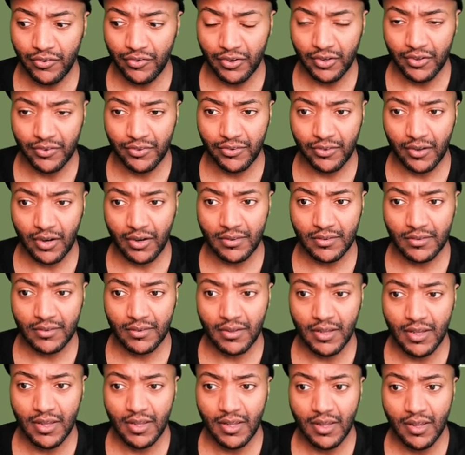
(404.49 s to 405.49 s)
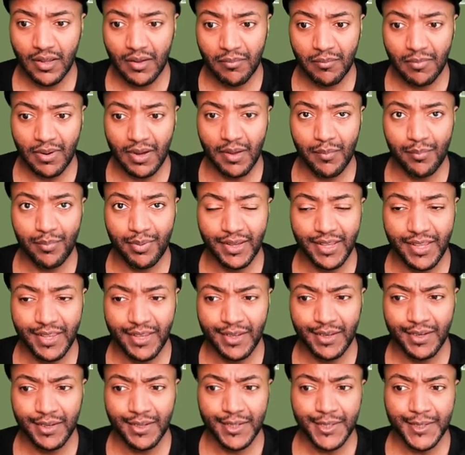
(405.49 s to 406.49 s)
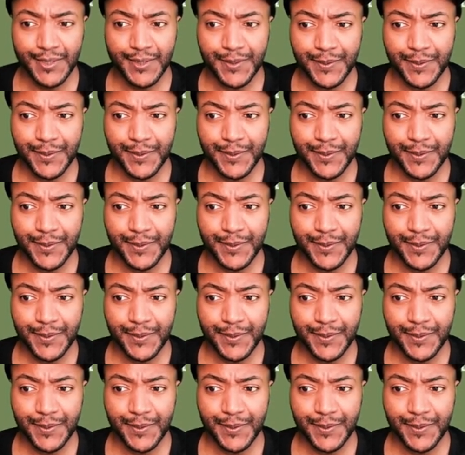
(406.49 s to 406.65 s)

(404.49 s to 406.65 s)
should start, in my opinion.